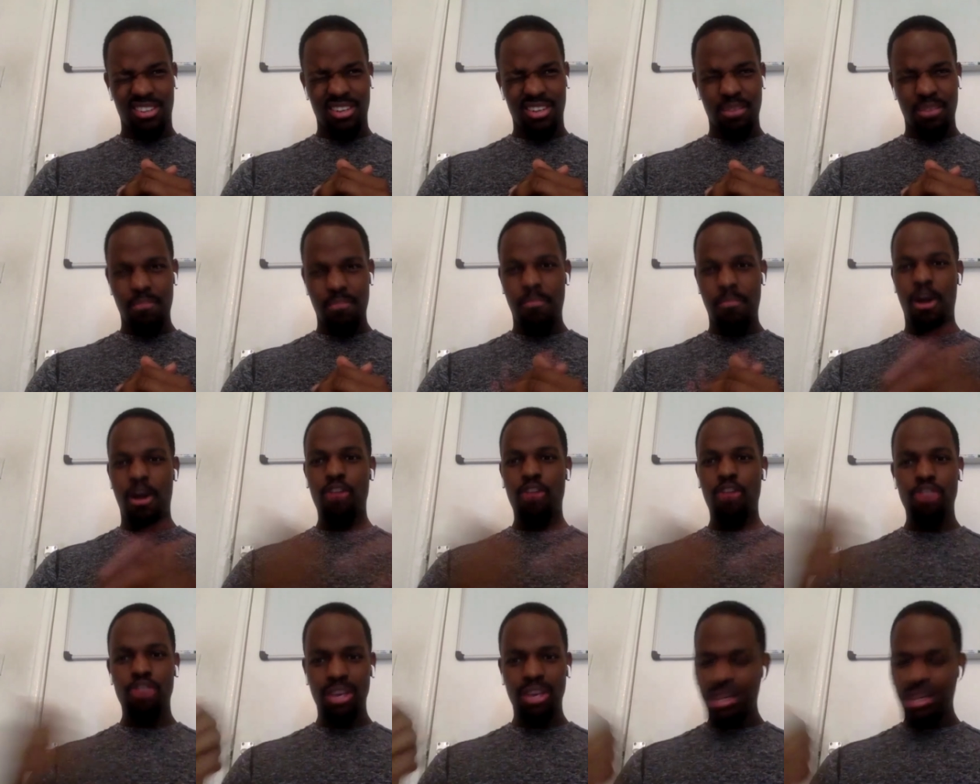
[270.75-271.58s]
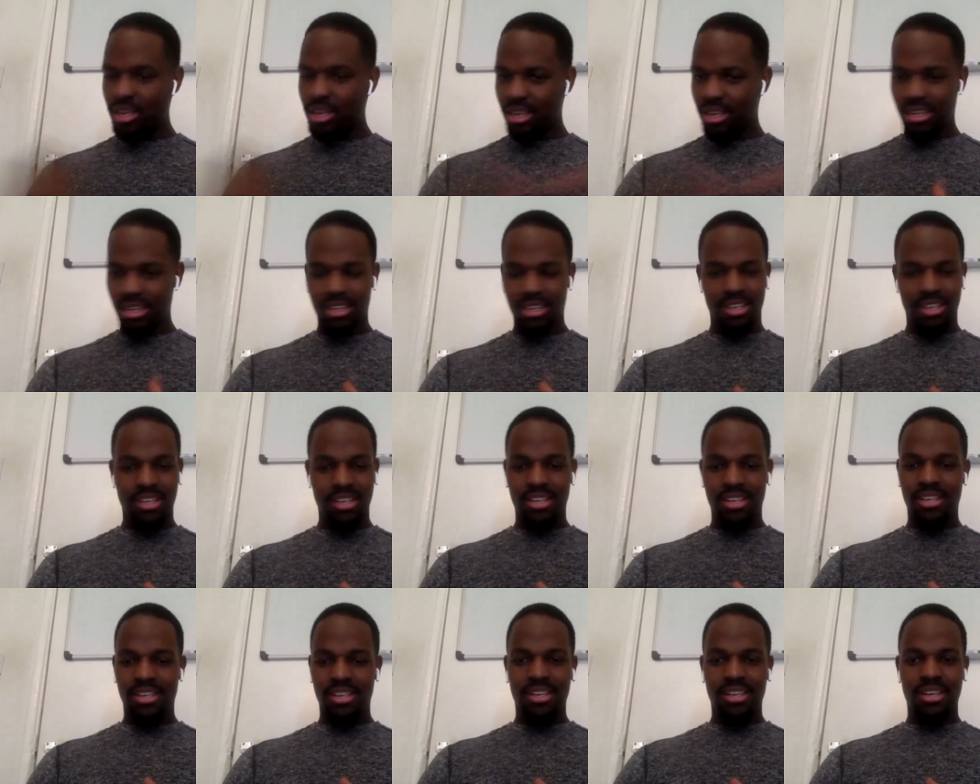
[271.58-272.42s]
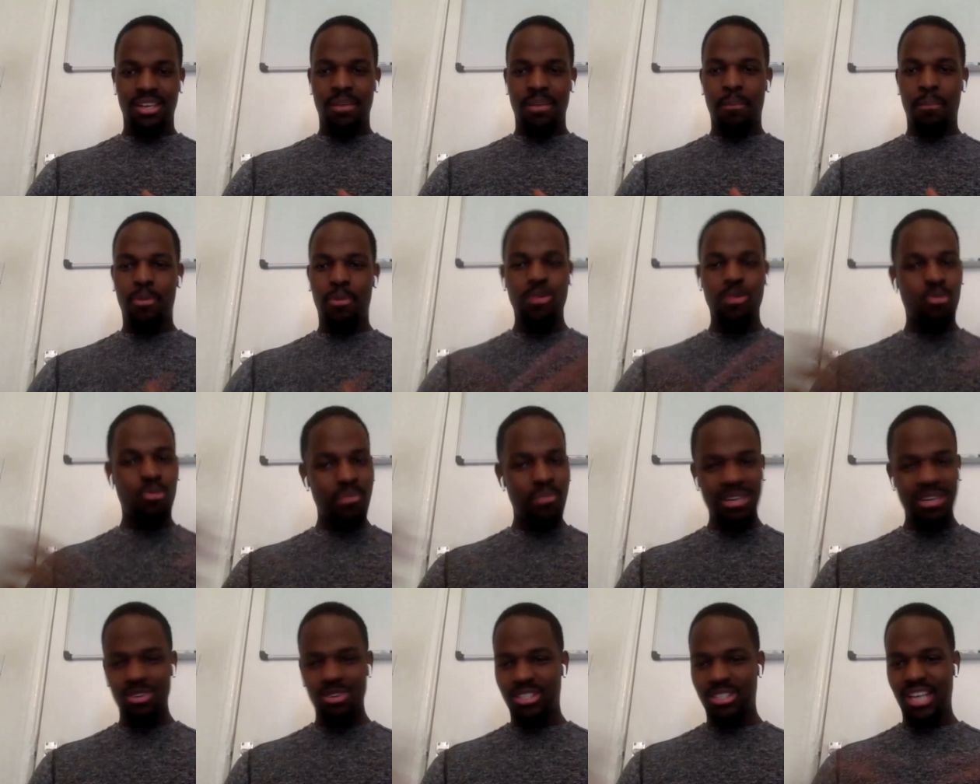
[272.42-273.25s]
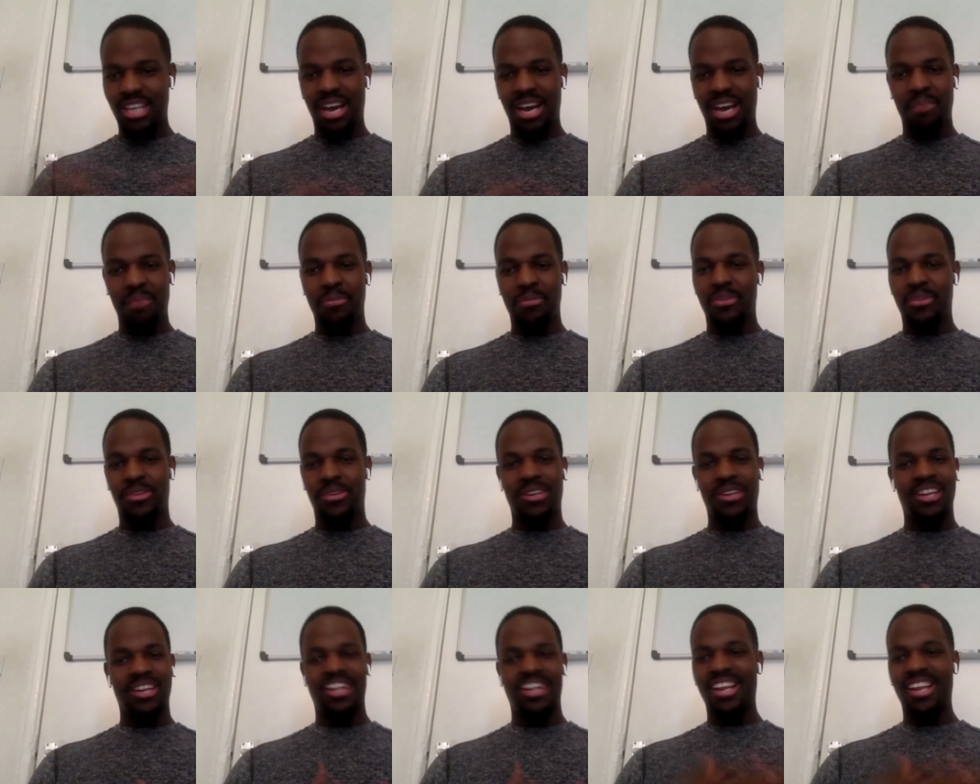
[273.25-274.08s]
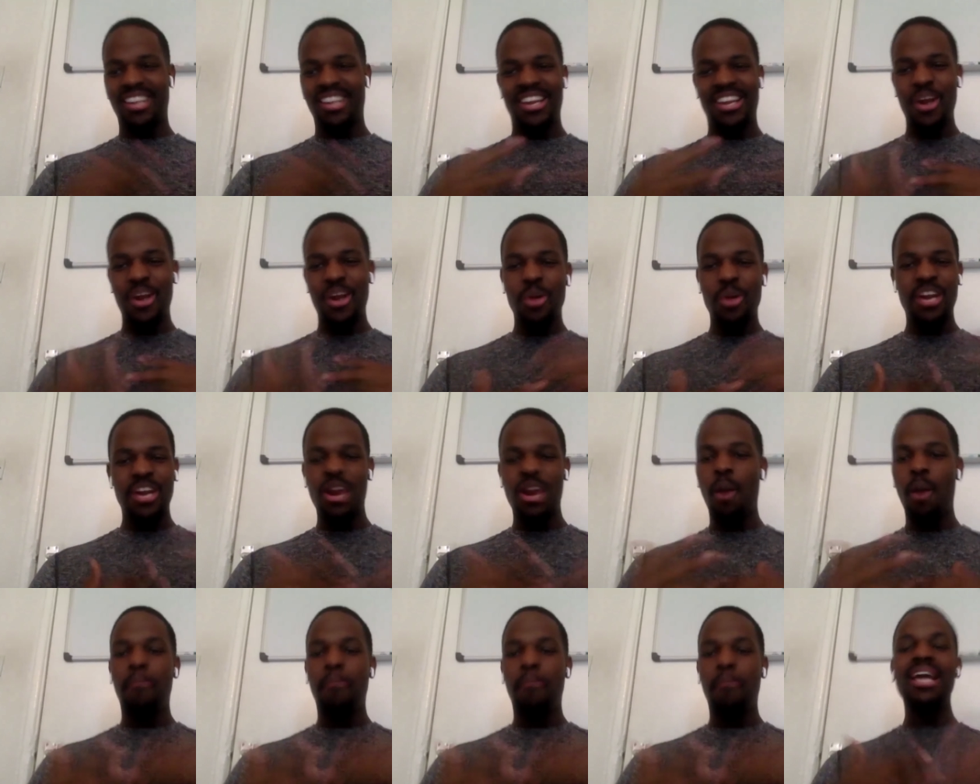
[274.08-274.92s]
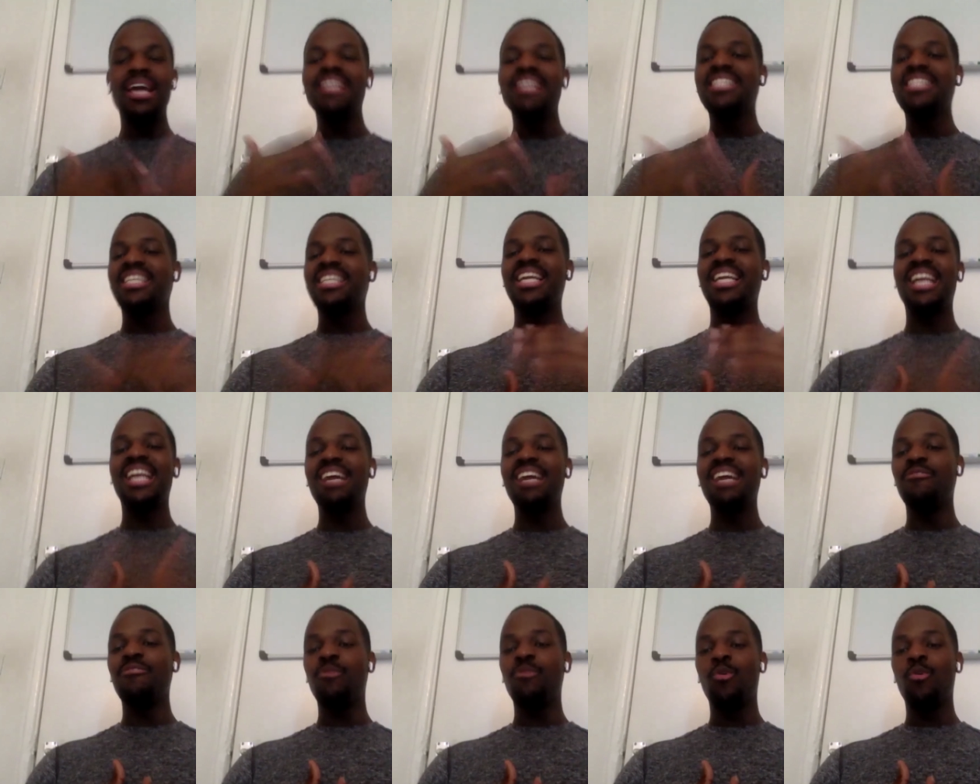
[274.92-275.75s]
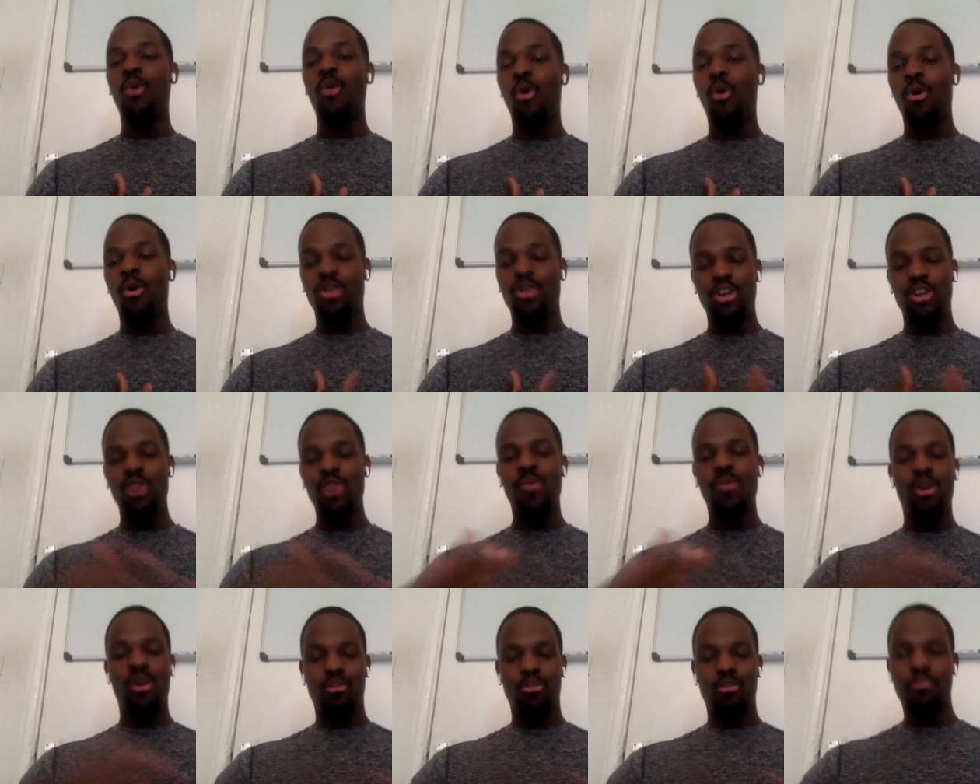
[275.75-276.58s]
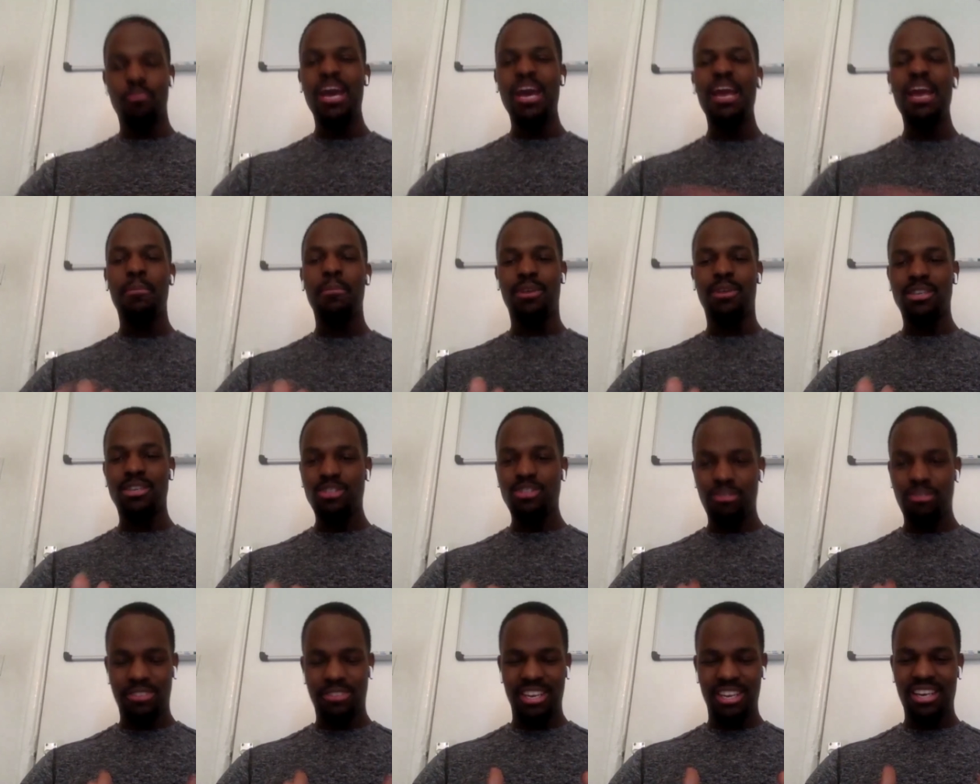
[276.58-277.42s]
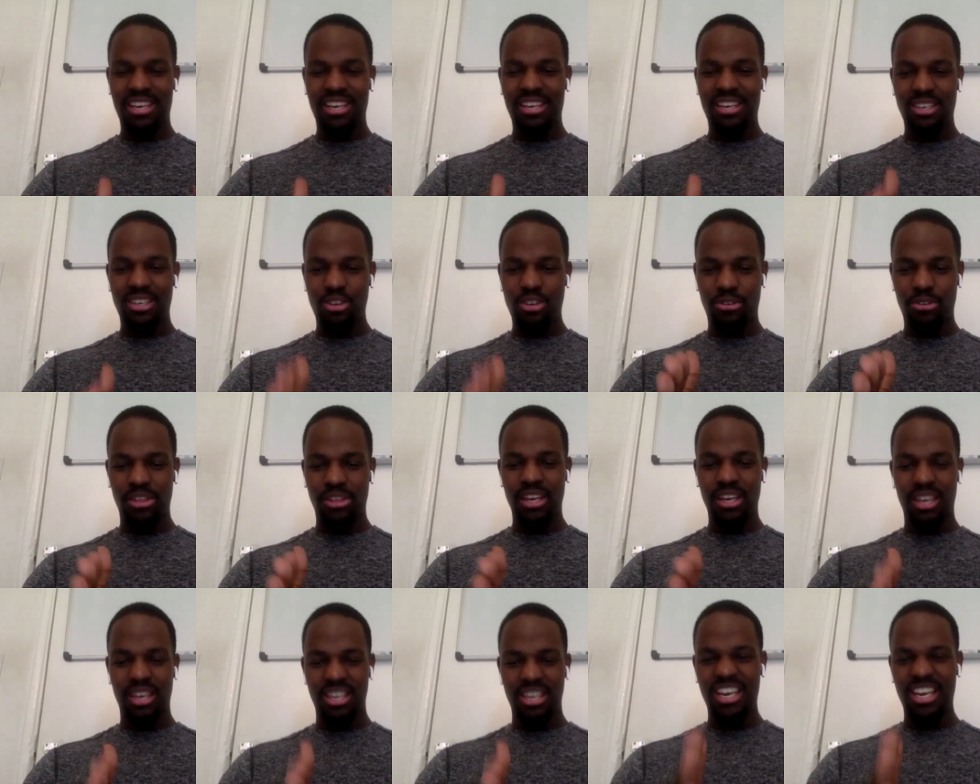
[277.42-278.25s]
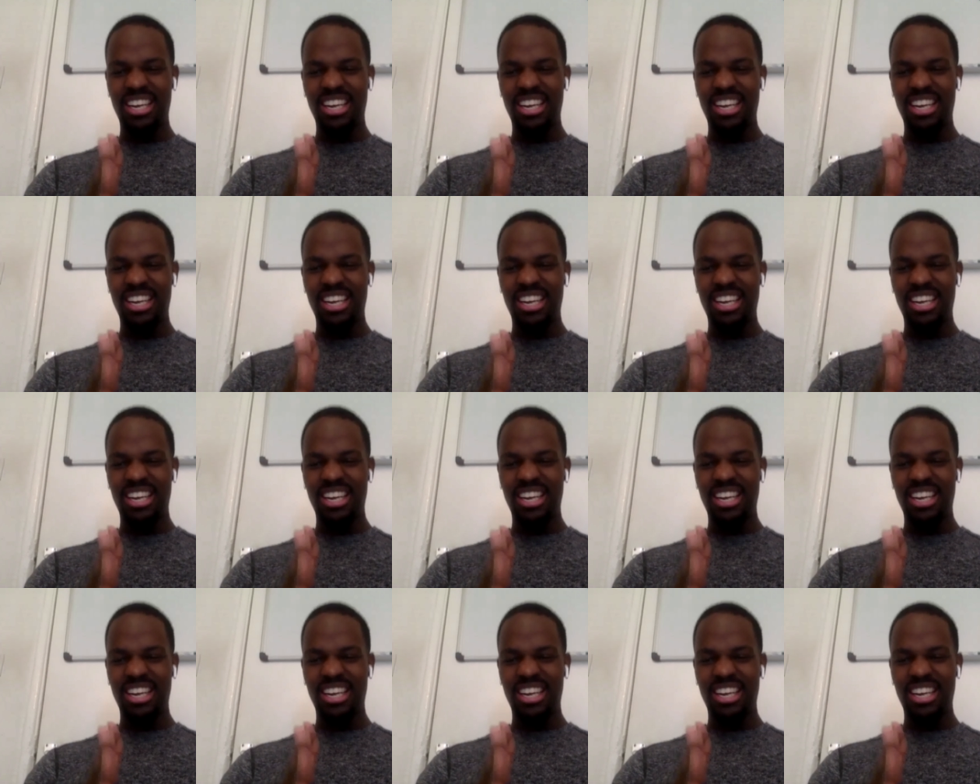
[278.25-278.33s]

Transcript: Murray, Murray, Paul Millsap, so they're, they're not they're not playing to the level or you know on paper you think you're thinking to yeah, the